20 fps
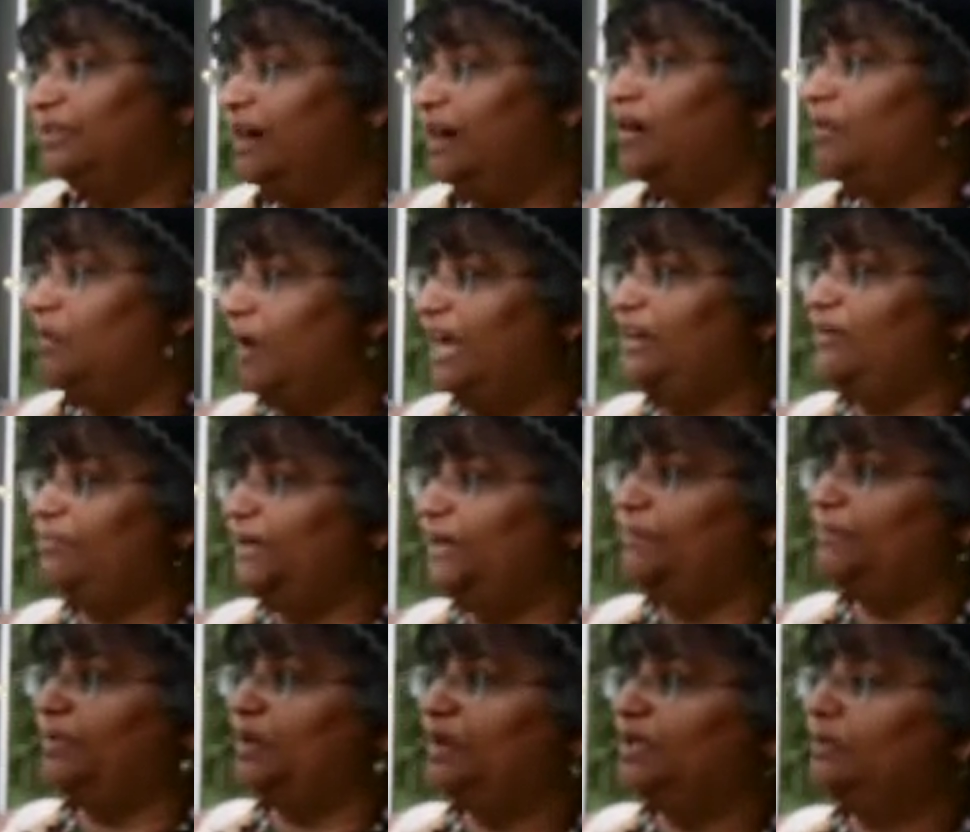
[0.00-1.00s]
Arawak
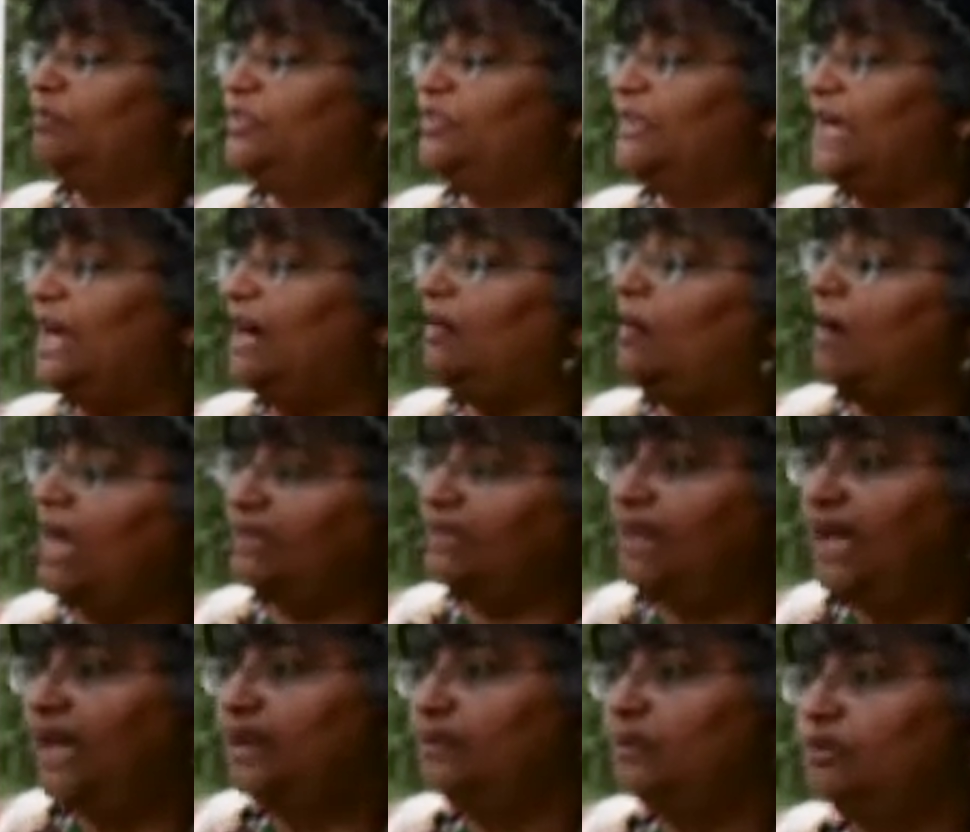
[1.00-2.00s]
people. It was the Arawak
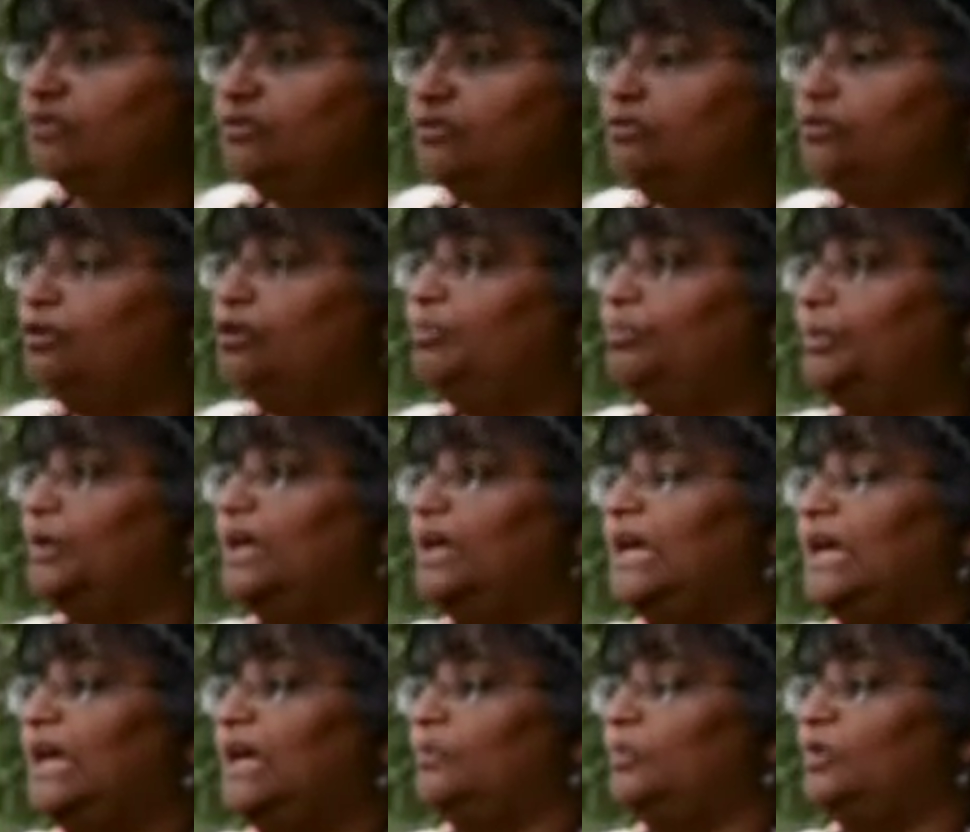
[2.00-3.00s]
language group.
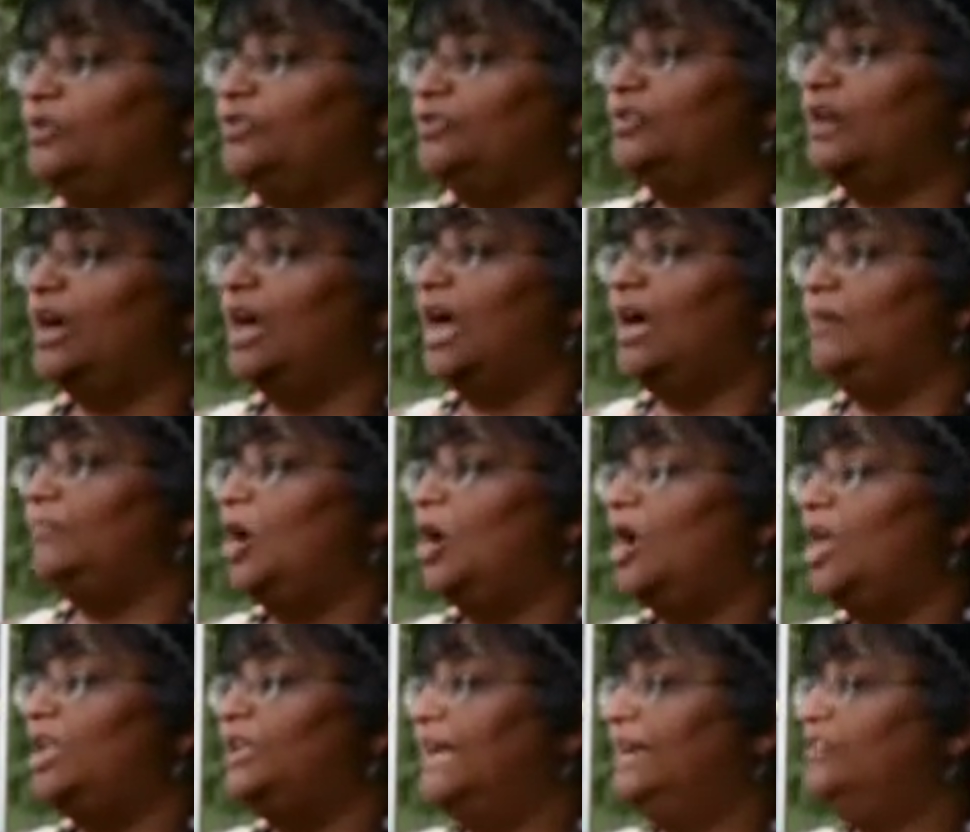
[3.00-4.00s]
It was
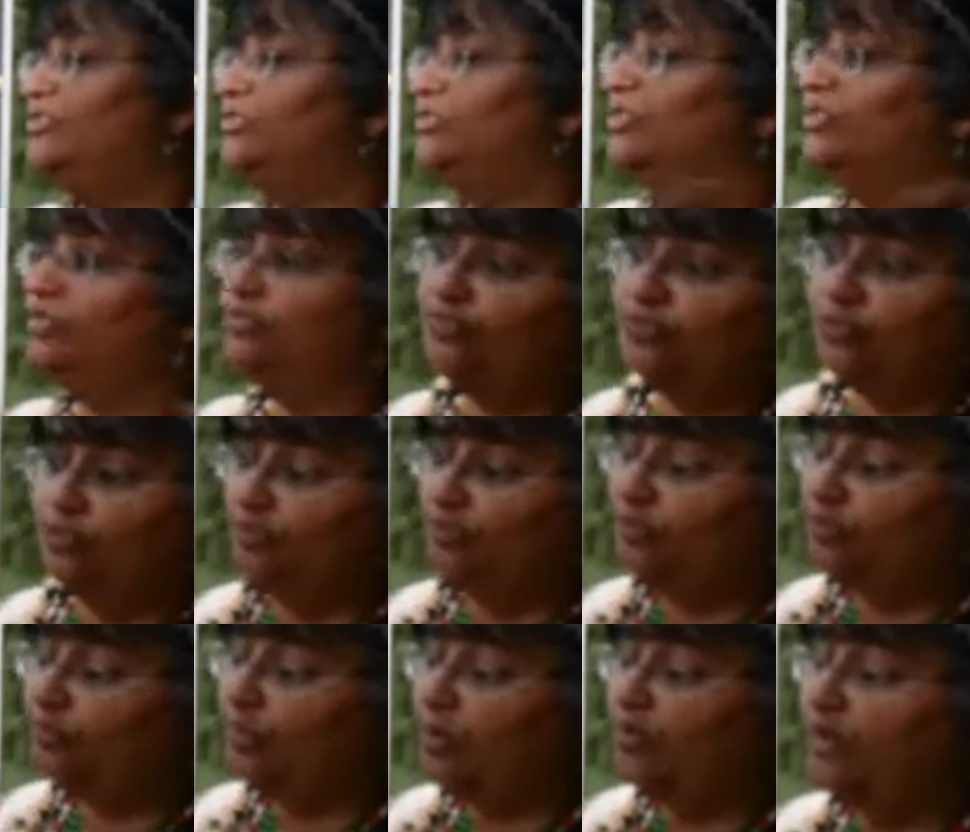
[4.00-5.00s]
all nations who
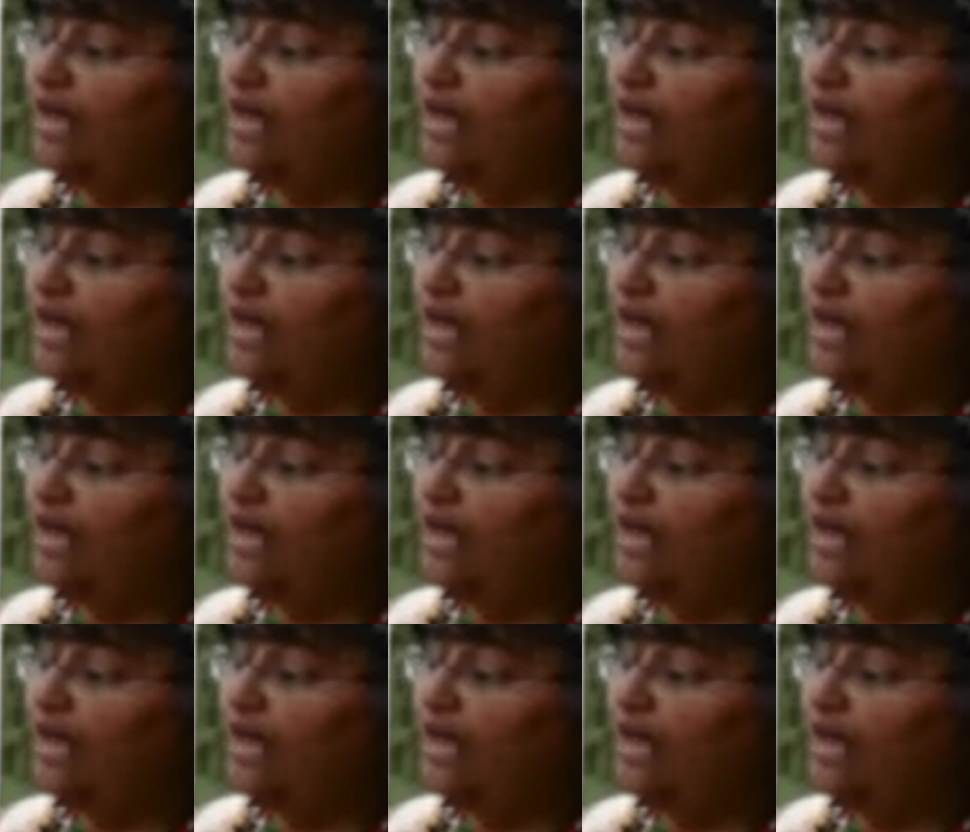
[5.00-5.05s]
spoke